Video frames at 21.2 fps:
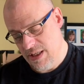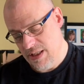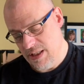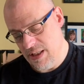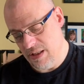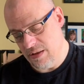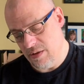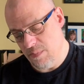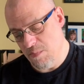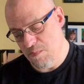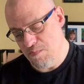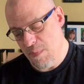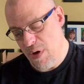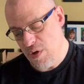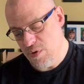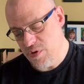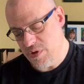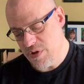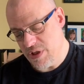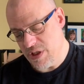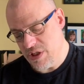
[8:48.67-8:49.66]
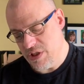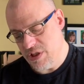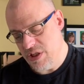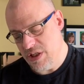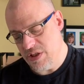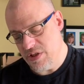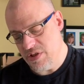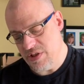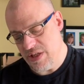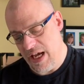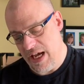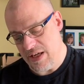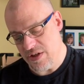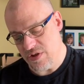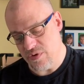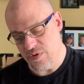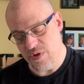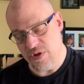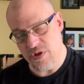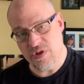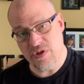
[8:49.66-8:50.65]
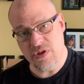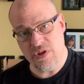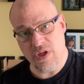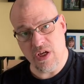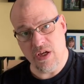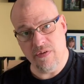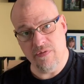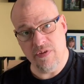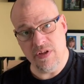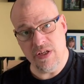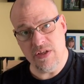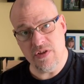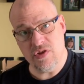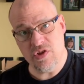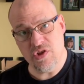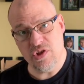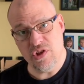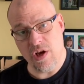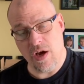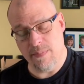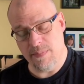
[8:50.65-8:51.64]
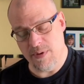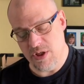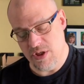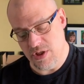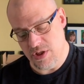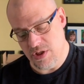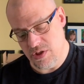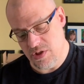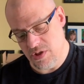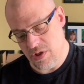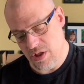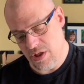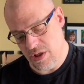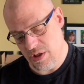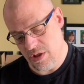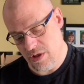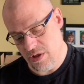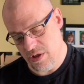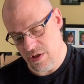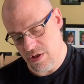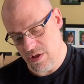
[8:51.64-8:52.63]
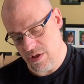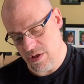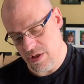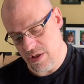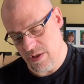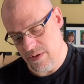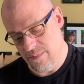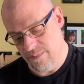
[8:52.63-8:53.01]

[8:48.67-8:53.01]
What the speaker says: that the most disastrous of these stoppages occurred.